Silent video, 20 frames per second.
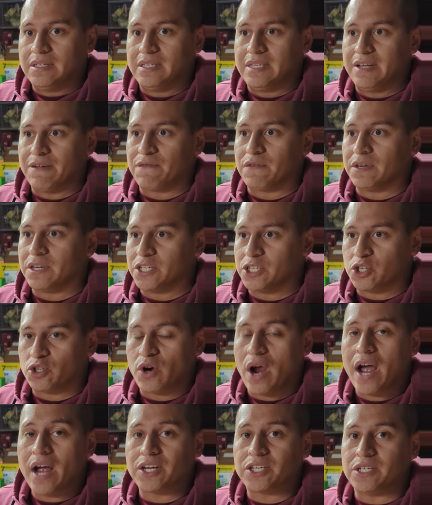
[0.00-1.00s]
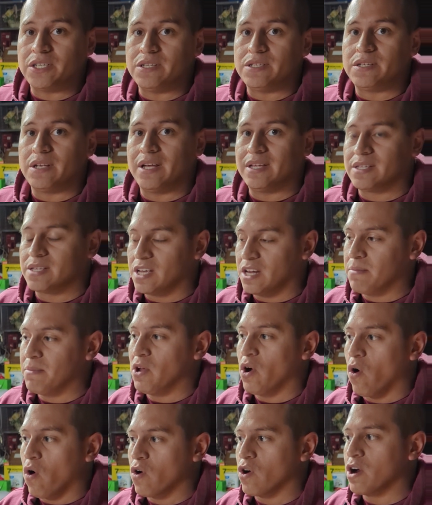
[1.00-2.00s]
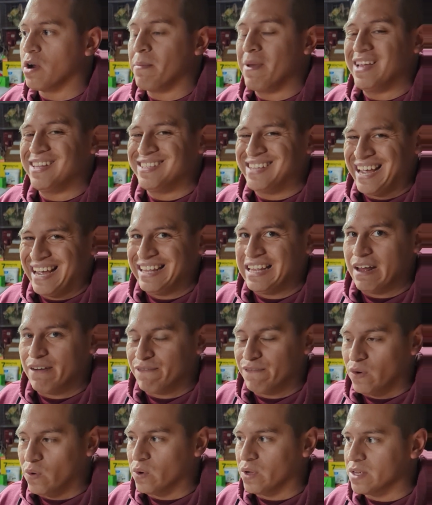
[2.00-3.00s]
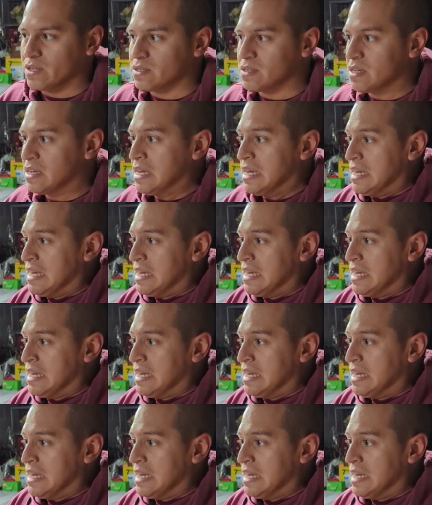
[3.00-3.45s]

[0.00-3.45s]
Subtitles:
different distractions, it's going to be harder to maintain that focus.